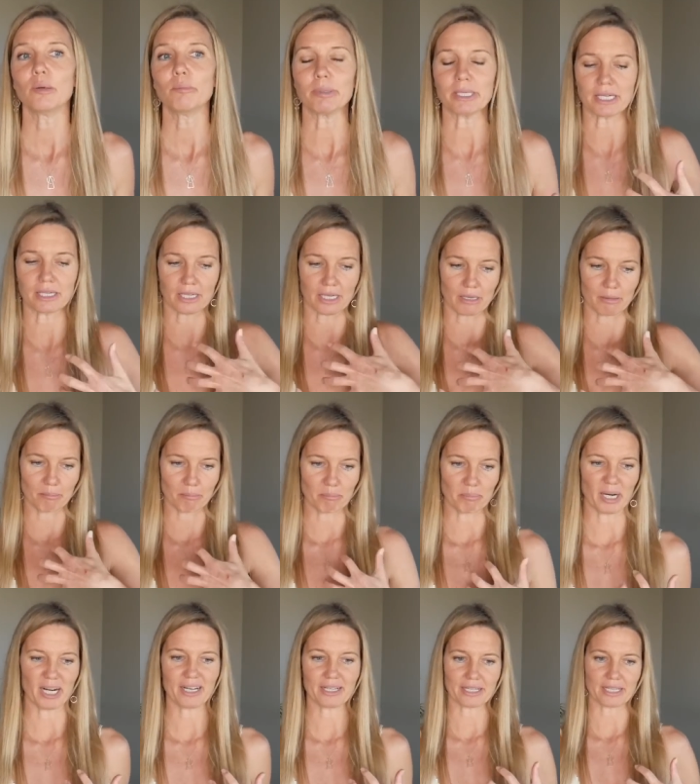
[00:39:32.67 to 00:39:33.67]
being
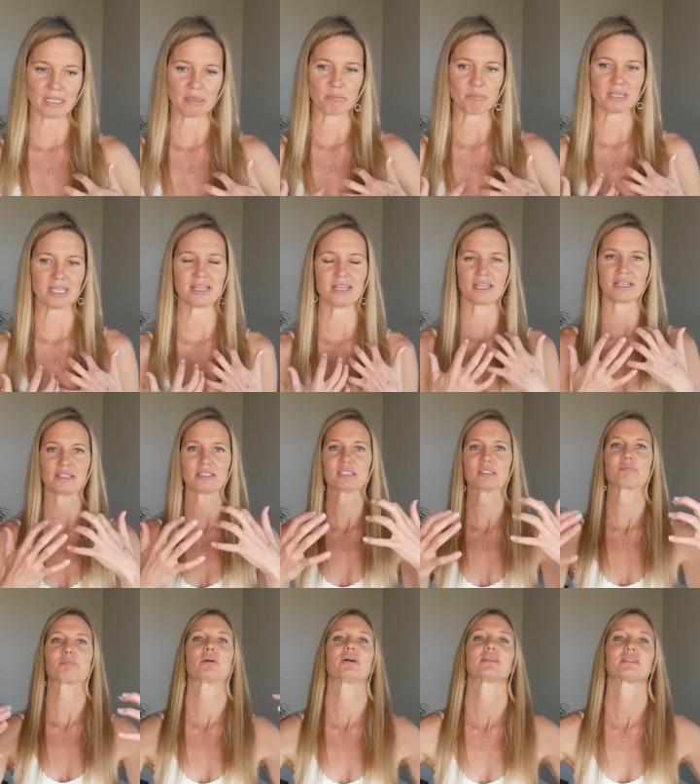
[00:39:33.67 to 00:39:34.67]
embodied, being
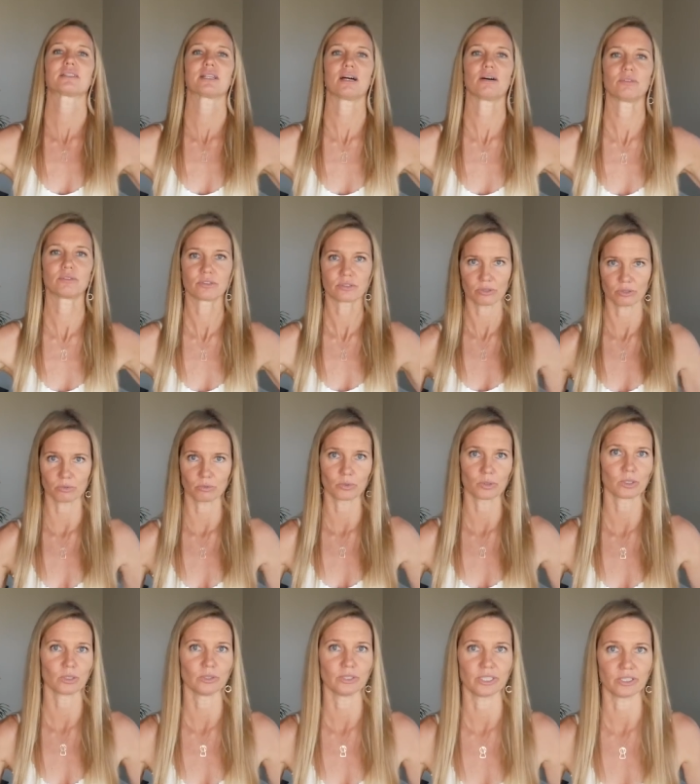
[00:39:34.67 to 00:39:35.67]
expressed out into the
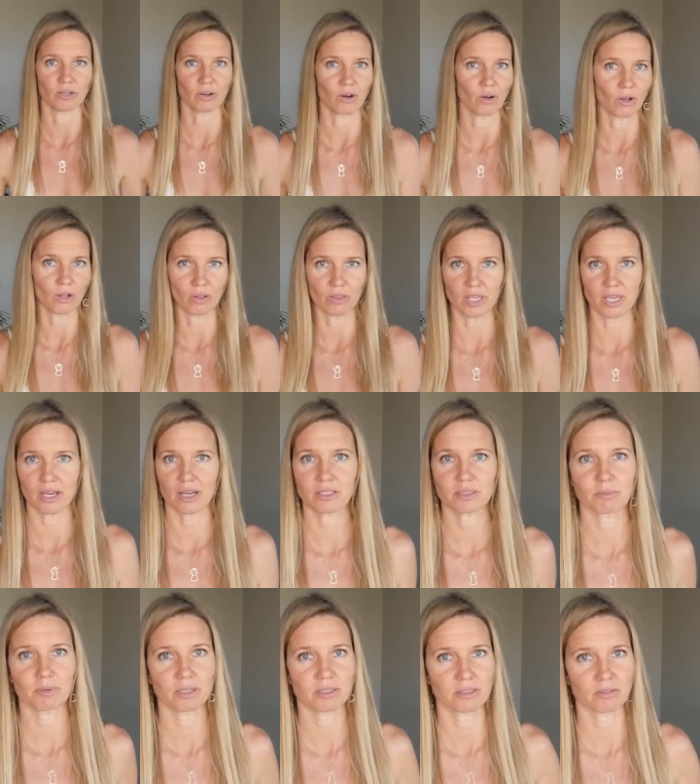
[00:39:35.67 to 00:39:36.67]
world in all the
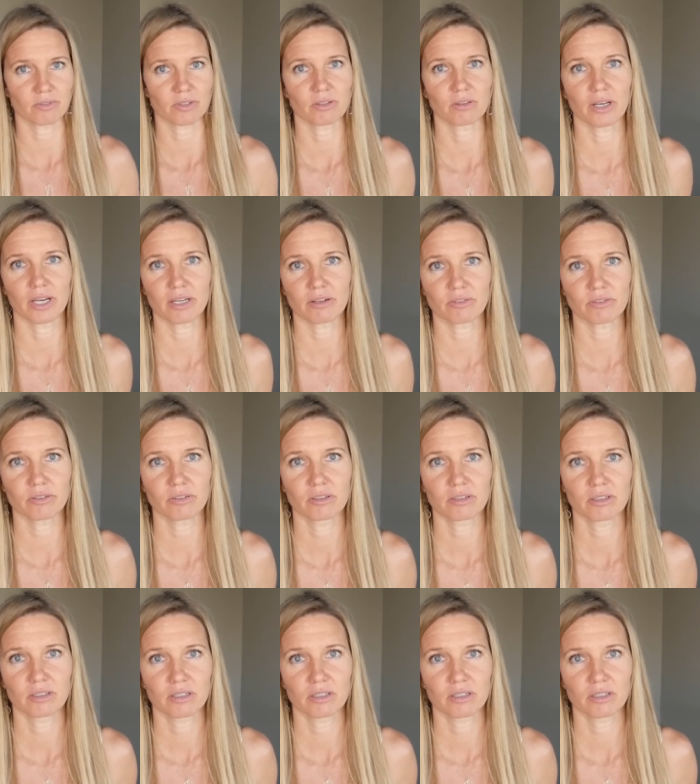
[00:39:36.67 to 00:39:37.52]
aspects of your life.